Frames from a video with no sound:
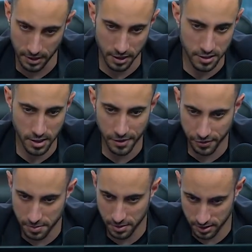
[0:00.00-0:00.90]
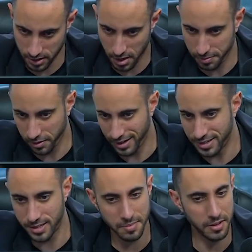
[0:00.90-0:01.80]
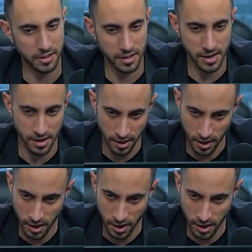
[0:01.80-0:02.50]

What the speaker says: Our software must operate seamlessly